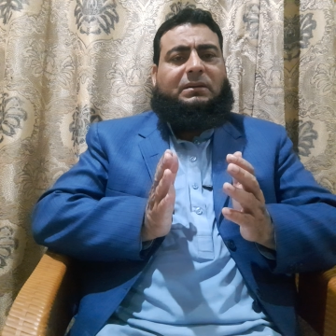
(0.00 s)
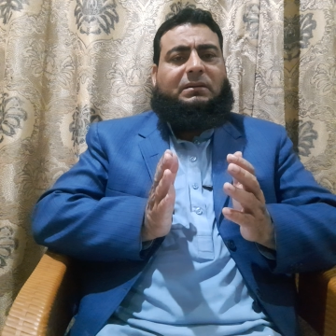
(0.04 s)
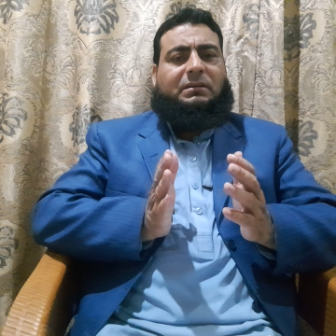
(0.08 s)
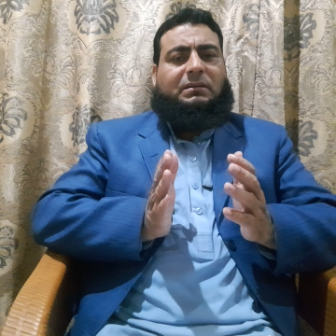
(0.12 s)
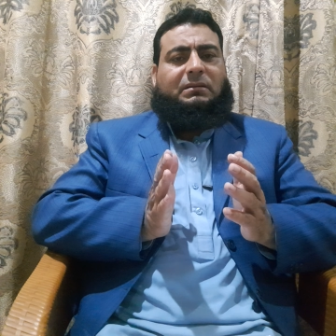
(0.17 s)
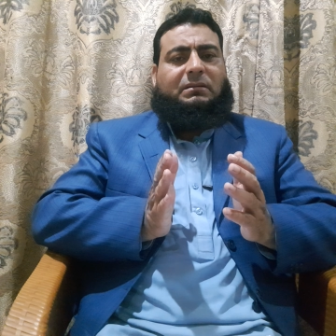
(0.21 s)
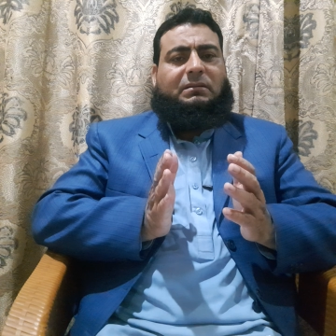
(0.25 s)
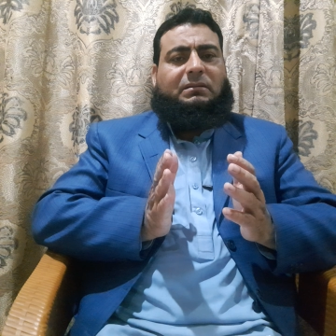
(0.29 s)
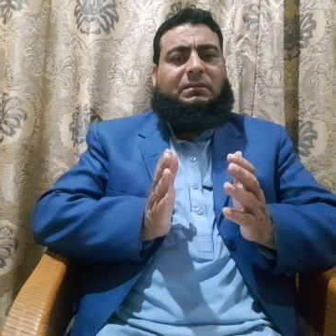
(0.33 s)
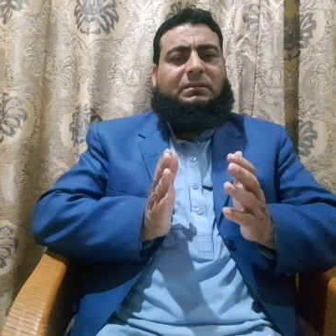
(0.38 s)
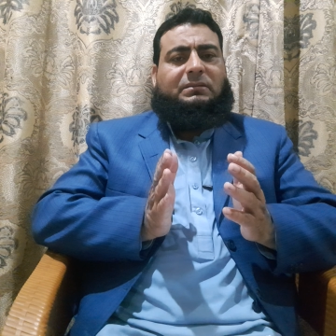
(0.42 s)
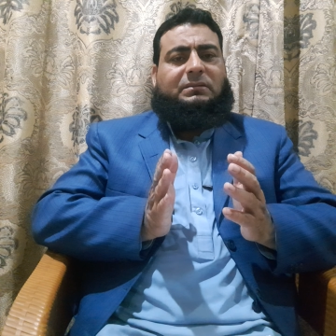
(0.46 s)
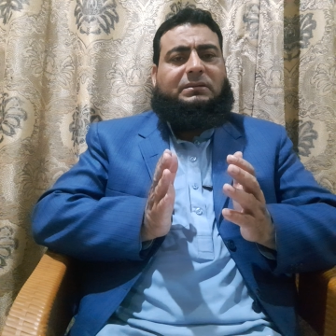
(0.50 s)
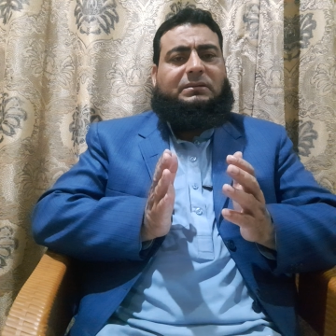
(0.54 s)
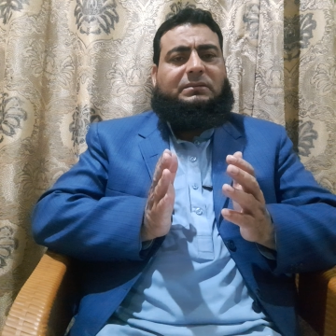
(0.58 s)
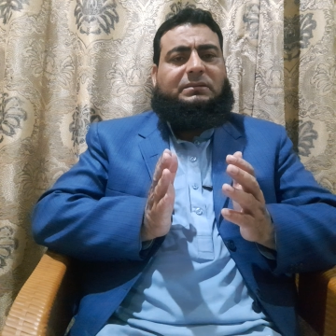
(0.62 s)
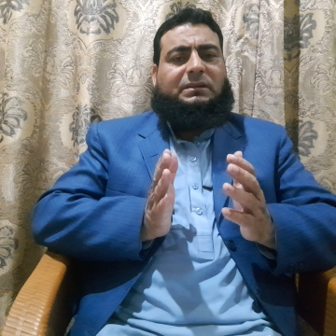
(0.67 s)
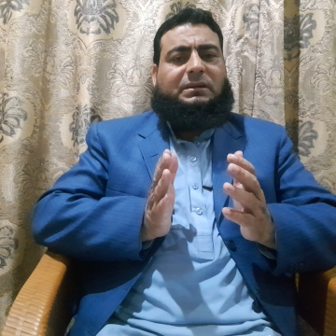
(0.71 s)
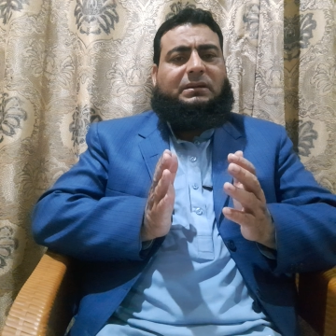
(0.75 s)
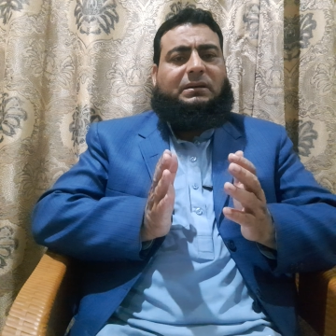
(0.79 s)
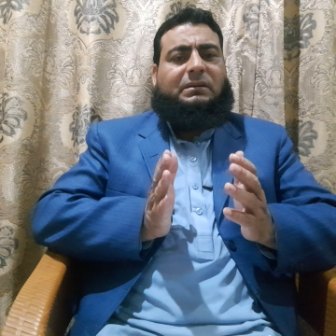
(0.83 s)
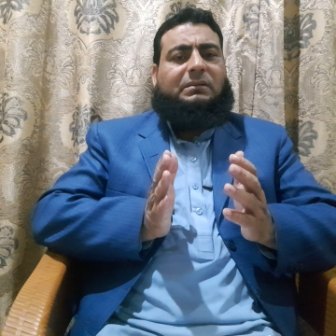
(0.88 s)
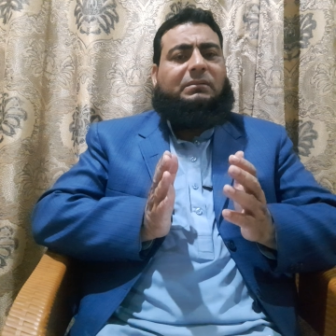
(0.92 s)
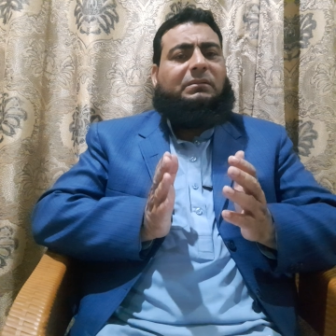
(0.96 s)
under
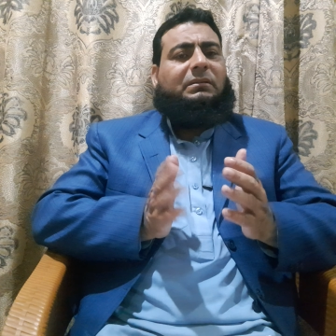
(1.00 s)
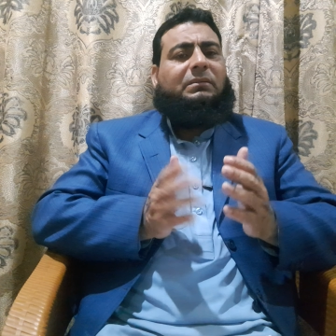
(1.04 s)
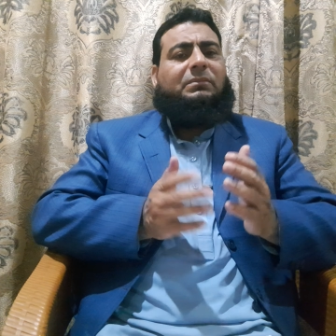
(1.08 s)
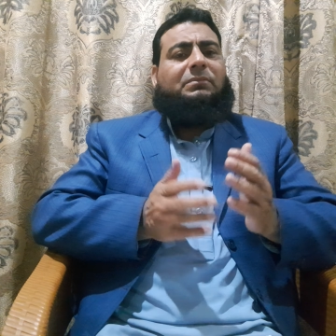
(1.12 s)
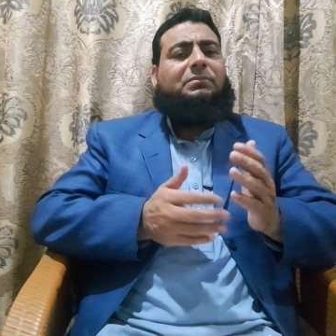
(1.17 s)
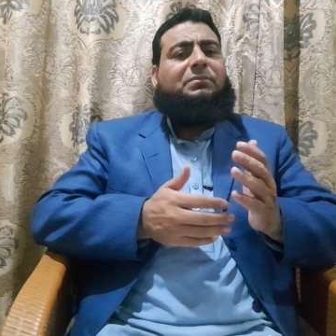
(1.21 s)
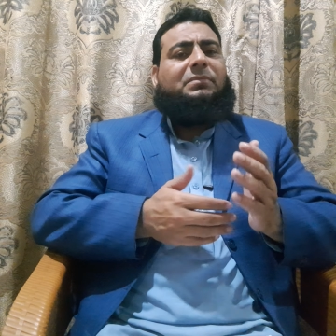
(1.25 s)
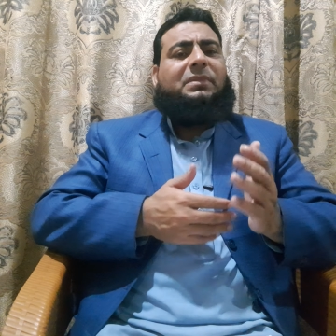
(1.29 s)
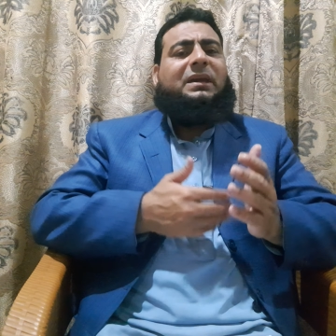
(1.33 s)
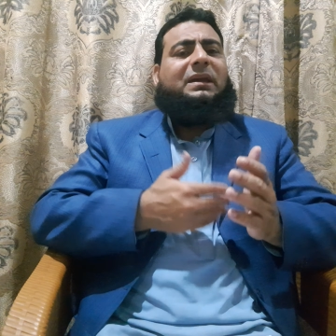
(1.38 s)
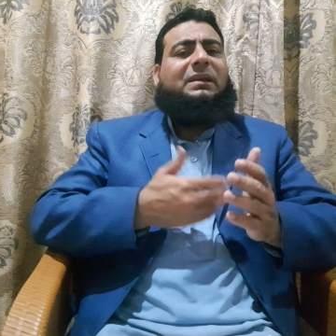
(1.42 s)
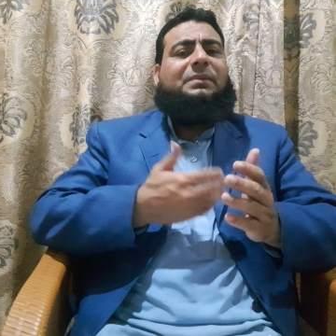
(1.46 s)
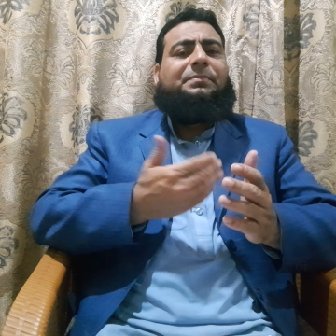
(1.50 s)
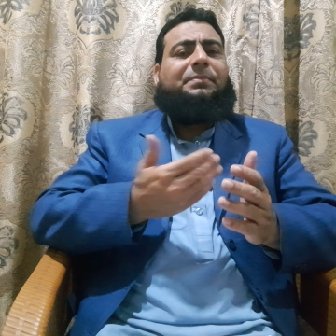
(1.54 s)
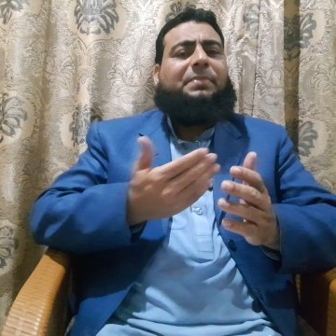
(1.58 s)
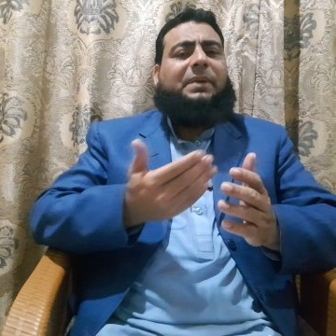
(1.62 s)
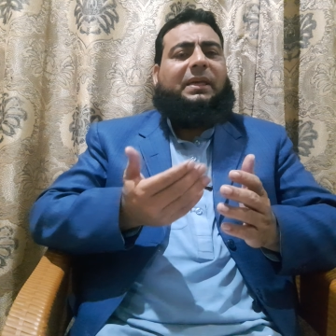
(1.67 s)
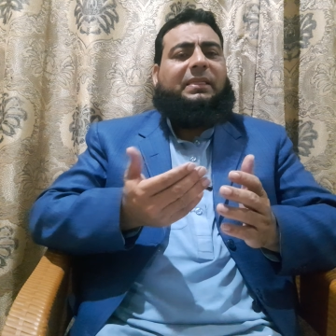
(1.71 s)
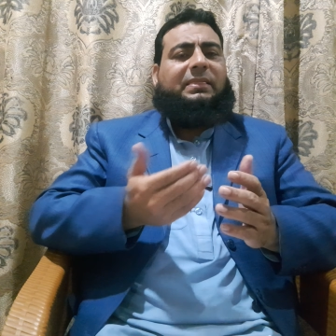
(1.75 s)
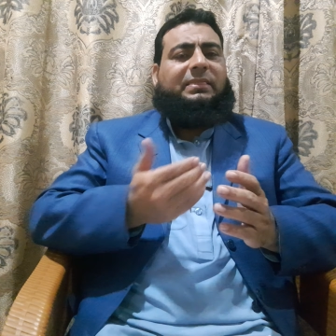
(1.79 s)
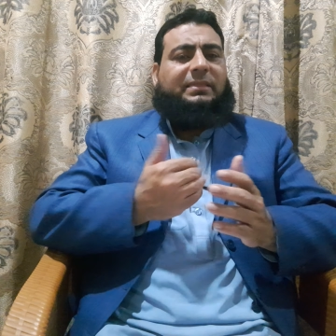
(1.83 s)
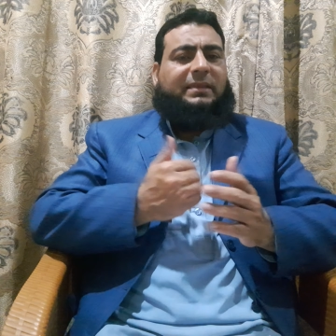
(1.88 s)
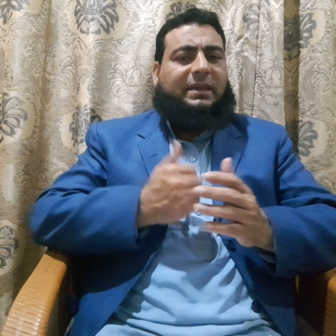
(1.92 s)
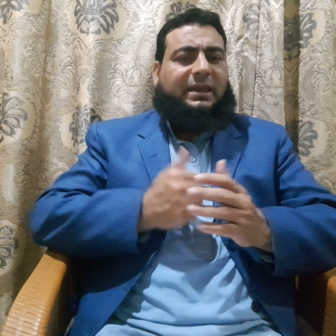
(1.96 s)
the male
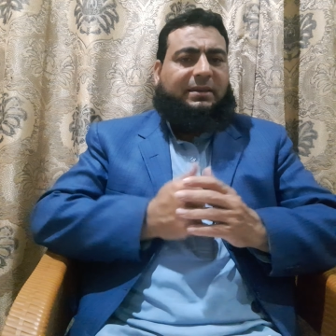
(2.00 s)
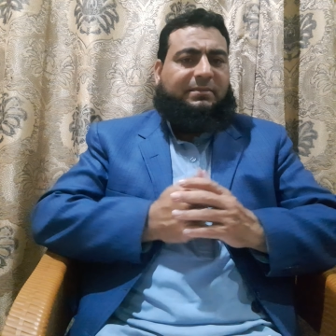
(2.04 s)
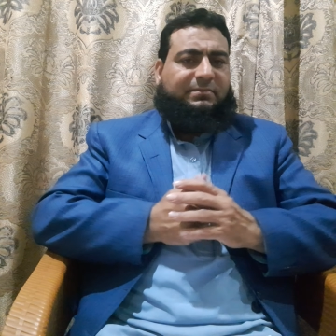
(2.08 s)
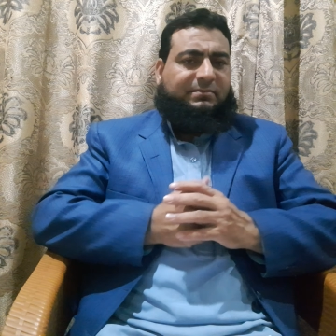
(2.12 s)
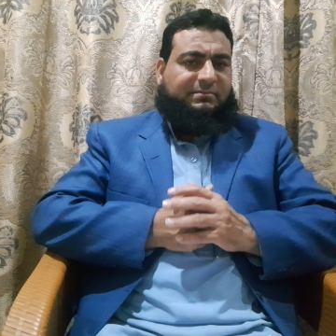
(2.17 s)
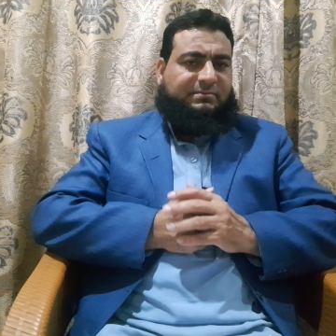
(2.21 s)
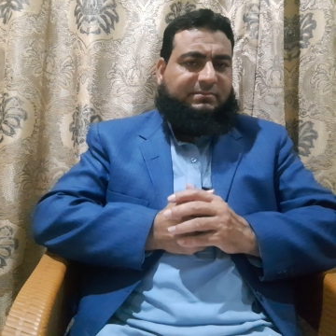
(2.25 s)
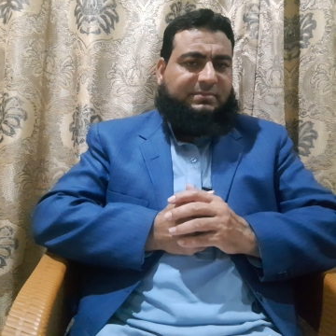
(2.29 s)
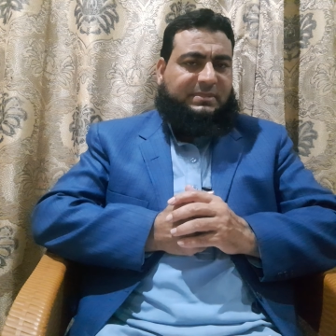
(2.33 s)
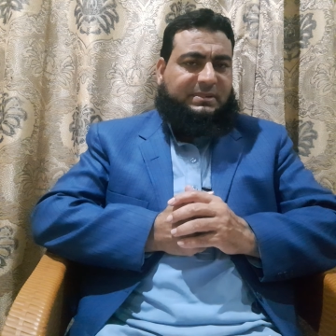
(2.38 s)
pen name.